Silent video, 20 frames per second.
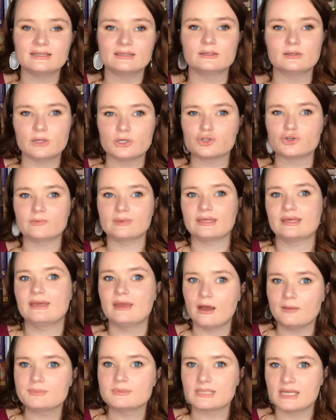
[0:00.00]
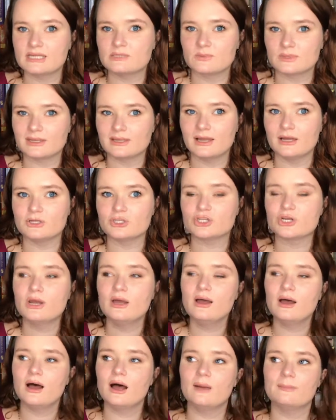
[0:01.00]
the lunchroom like he helps kids with lunch
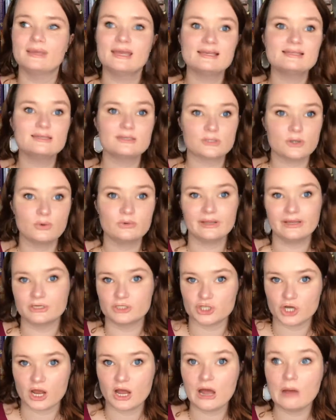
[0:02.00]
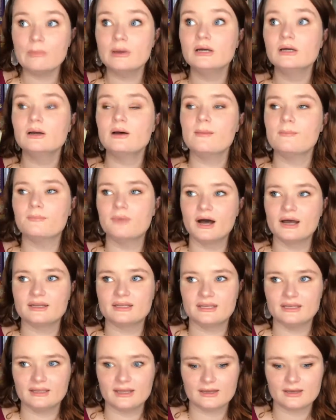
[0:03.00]
um, he has his own like job but
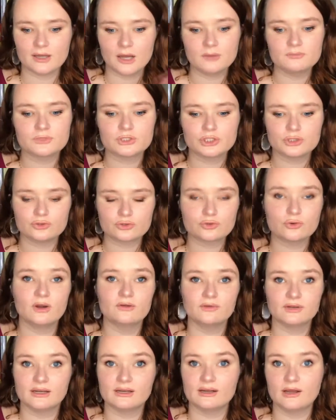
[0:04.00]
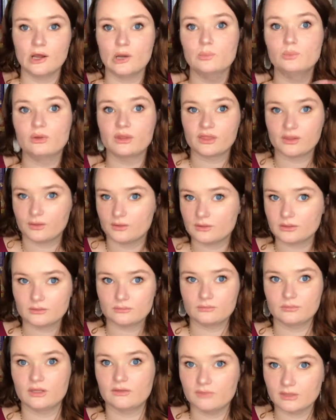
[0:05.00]
he like comes to school every day to help with
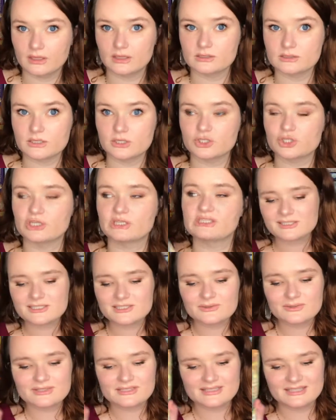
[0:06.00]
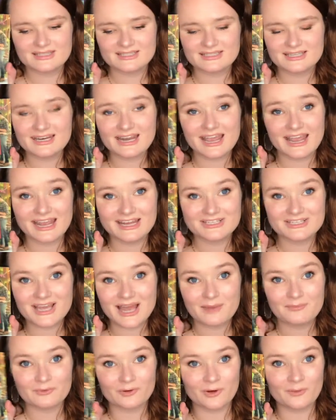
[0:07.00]
giving kids lunches. So this is an age
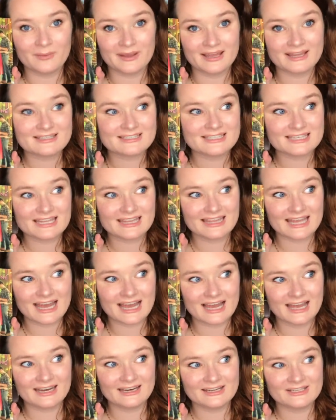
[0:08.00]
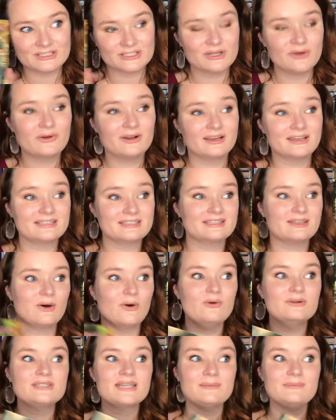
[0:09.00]
gap romance that is so good because the
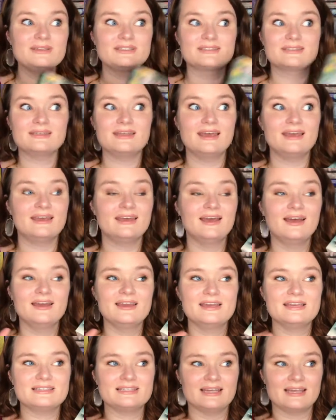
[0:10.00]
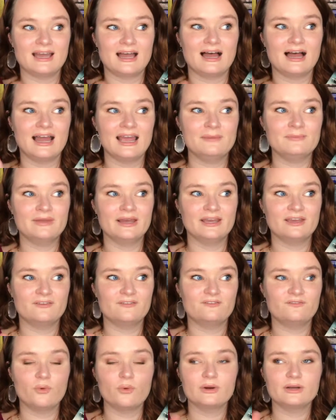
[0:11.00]
whole time he's like, he's like, I'm like
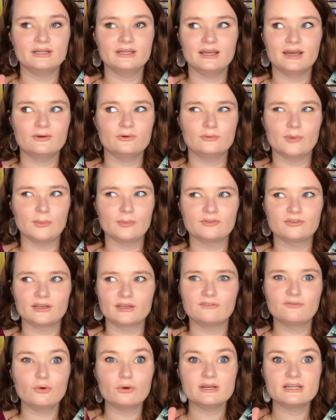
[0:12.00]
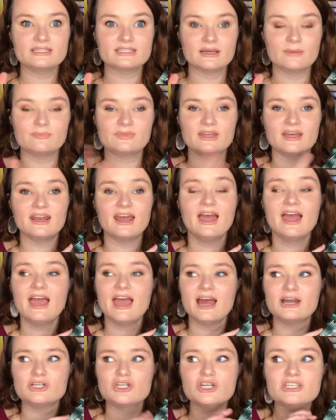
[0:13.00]
40, I don't remember, like 40 something.
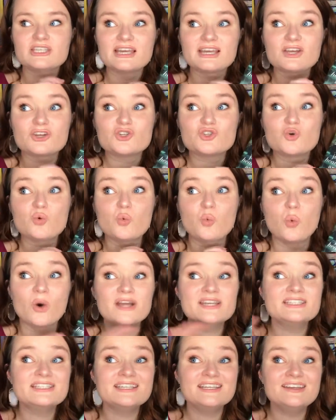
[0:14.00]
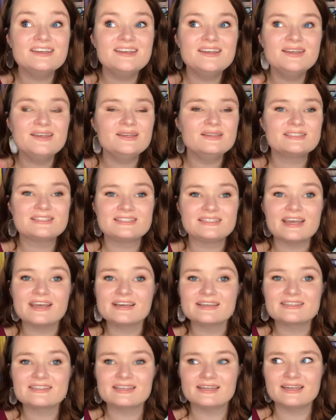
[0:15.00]
And she's like
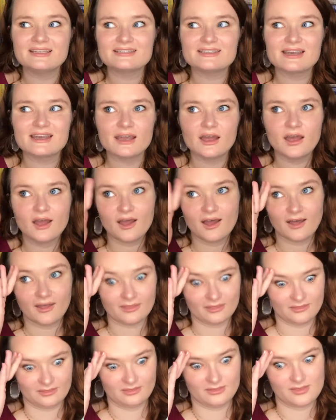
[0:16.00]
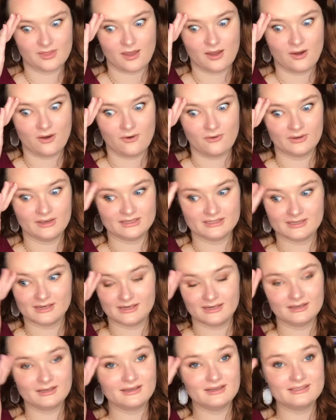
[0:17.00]
26 and he's like, no he's
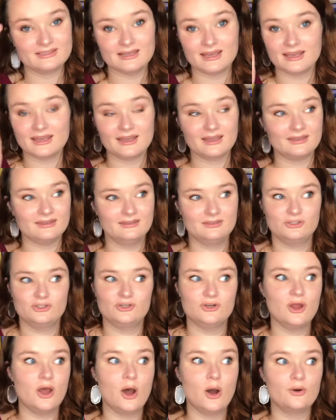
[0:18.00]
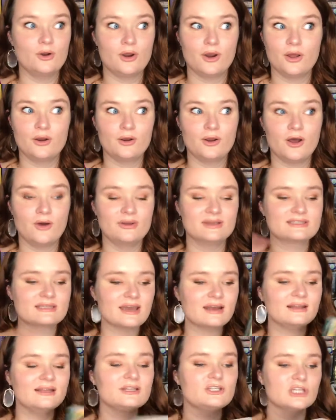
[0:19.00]
like he's like no no no no no he's kind
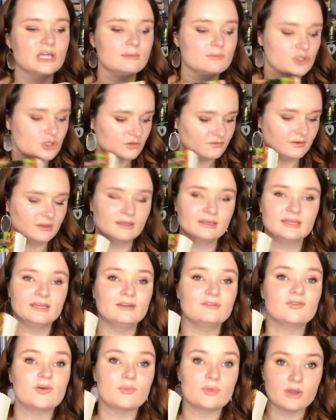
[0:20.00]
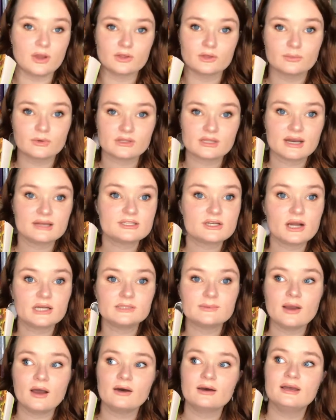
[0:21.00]
of like james trevelyan from the other book that i talked
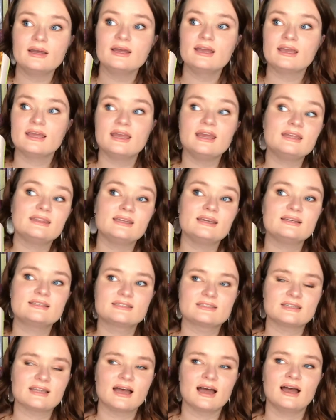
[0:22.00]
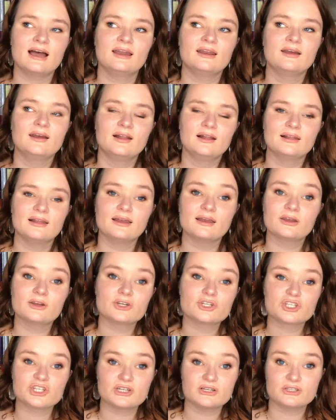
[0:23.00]
about he thinks that like
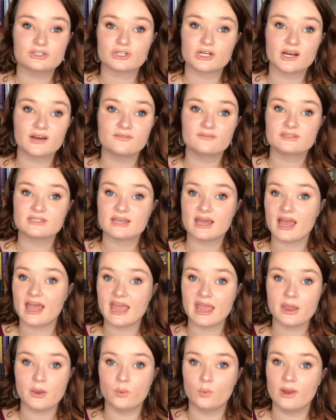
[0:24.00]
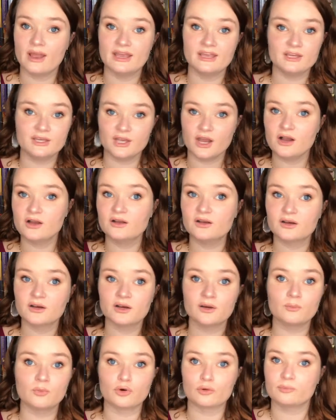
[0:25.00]
she deserves a way
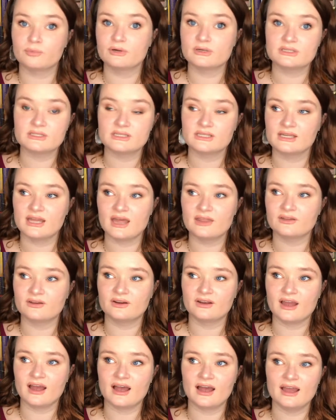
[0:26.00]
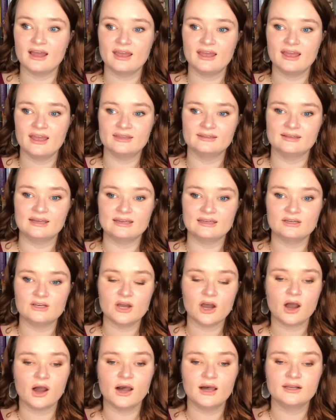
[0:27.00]
younger more put together guy and like
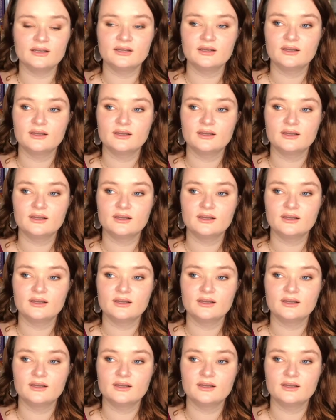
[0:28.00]
not